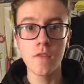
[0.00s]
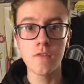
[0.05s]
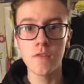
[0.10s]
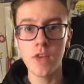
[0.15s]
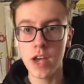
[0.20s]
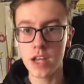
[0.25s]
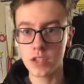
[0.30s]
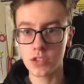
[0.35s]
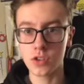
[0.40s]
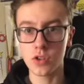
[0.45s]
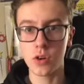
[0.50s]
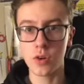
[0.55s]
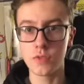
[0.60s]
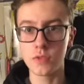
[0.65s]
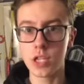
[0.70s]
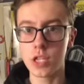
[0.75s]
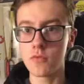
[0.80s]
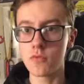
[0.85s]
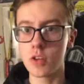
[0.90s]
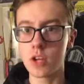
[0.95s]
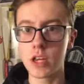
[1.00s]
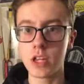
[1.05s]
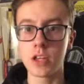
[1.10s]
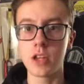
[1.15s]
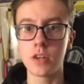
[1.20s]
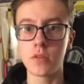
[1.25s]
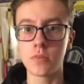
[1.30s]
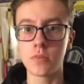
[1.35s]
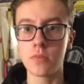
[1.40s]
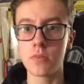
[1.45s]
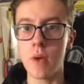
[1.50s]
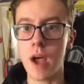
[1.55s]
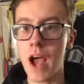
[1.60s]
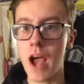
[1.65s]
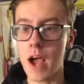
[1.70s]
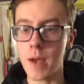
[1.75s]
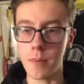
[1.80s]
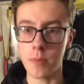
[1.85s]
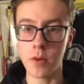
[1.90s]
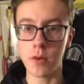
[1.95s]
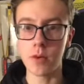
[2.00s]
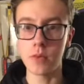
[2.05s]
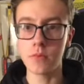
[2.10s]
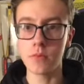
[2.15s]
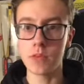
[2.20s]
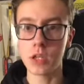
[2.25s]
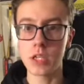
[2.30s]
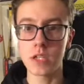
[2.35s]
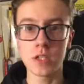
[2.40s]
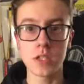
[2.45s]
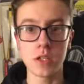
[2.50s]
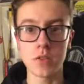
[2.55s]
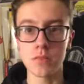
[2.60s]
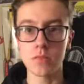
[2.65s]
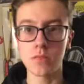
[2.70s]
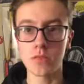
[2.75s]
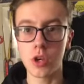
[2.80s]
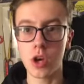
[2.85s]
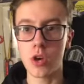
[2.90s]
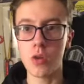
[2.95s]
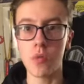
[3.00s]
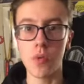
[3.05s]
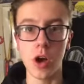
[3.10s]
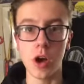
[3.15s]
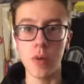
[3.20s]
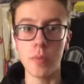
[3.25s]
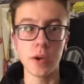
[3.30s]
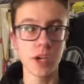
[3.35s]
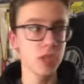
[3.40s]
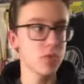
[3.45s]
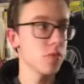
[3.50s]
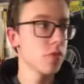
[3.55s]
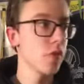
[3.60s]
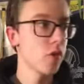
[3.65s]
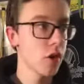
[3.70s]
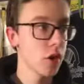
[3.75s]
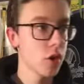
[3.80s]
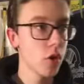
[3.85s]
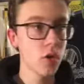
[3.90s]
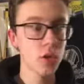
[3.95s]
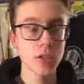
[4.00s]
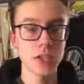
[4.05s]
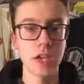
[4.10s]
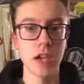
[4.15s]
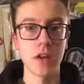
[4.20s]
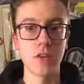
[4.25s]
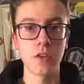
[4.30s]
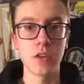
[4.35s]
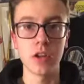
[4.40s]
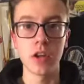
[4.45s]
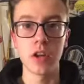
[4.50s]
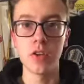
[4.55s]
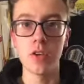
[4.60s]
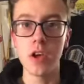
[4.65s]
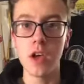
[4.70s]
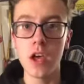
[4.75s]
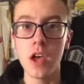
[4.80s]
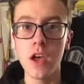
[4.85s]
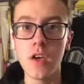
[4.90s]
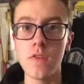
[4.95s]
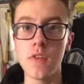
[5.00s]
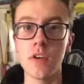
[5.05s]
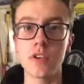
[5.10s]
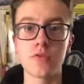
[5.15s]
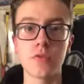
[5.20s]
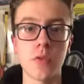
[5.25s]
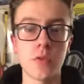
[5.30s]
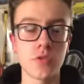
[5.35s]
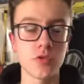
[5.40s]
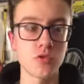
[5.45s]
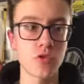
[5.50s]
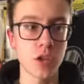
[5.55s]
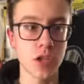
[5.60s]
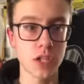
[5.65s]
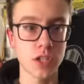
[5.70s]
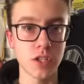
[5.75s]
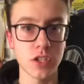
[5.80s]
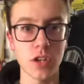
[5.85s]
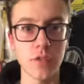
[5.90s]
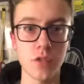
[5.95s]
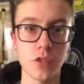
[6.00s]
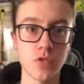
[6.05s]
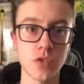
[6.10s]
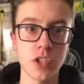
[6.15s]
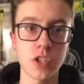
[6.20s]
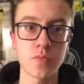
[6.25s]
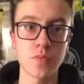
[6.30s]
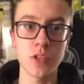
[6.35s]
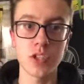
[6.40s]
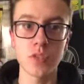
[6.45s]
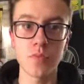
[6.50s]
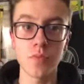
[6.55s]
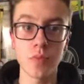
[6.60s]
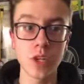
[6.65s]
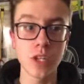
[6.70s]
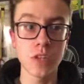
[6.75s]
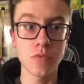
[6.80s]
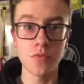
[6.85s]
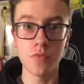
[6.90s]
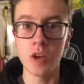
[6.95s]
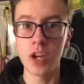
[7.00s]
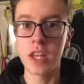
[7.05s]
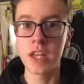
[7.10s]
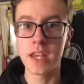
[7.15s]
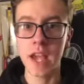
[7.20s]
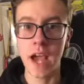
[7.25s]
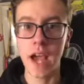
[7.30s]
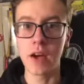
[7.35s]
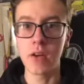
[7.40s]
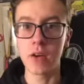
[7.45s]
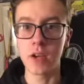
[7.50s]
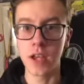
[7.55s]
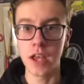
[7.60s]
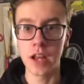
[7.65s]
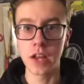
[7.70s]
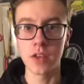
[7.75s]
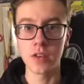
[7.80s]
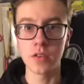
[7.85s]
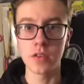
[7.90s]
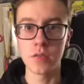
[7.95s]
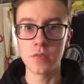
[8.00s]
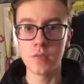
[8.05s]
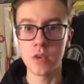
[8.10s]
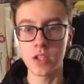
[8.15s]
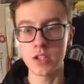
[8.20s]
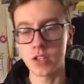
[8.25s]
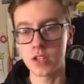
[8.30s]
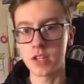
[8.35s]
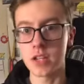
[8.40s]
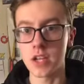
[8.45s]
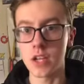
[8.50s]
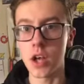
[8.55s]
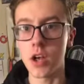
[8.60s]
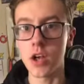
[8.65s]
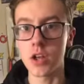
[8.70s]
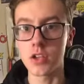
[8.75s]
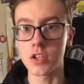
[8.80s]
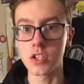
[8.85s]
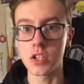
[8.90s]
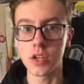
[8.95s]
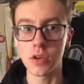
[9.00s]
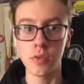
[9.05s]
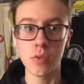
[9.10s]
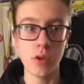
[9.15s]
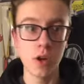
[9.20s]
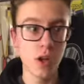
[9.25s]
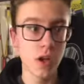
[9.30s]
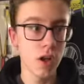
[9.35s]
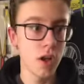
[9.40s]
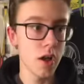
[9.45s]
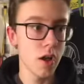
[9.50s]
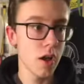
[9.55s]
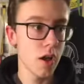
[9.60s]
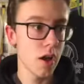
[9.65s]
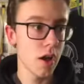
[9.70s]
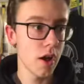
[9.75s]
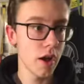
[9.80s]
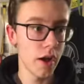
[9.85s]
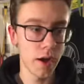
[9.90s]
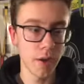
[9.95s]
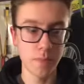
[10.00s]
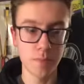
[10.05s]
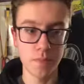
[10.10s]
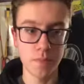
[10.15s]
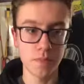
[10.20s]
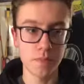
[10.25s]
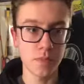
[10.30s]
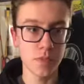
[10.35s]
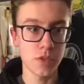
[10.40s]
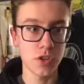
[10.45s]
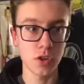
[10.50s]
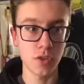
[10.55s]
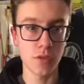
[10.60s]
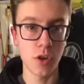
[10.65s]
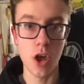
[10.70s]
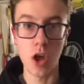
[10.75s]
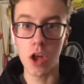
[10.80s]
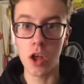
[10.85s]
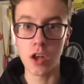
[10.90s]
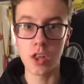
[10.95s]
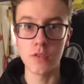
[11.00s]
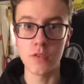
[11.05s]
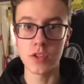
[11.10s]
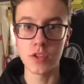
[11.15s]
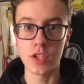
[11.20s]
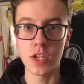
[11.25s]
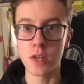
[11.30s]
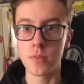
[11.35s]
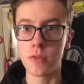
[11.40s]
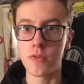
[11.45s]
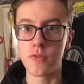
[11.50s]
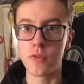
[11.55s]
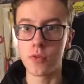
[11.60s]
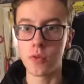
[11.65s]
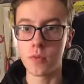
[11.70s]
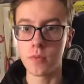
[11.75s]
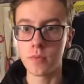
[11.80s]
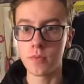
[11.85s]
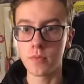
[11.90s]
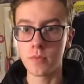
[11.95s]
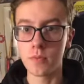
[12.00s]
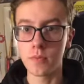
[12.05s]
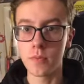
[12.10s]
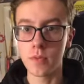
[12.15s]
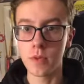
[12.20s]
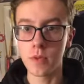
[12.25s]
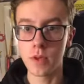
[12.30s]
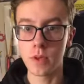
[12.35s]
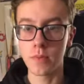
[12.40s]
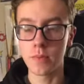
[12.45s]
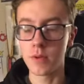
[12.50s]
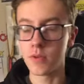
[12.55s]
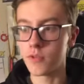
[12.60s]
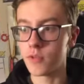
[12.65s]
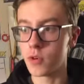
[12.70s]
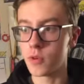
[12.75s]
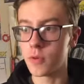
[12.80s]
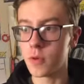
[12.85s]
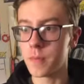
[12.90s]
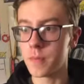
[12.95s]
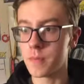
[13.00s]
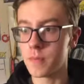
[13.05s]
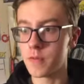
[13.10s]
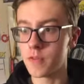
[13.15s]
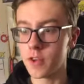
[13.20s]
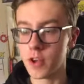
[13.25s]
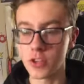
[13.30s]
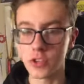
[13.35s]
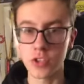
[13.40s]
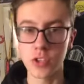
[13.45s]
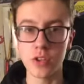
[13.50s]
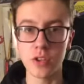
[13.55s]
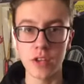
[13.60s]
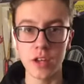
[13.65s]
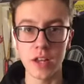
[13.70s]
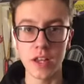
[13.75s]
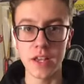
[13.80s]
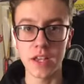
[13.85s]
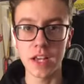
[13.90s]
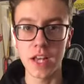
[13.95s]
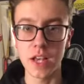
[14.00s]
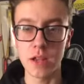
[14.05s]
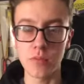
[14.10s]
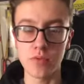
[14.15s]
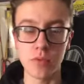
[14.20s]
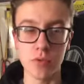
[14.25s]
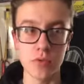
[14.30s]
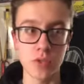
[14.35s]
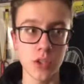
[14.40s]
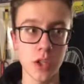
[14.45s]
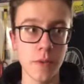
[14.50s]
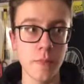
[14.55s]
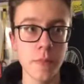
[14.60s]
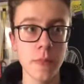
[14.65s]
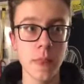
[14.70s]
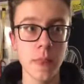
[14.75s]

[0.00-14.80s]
That sort of didn't really happen and didn't go well, because we were in lockdown, you know. There's the restrictions over Christmas, and we didn't really get out again, as I said, until sort of earlier this year, before the first junior league in April. So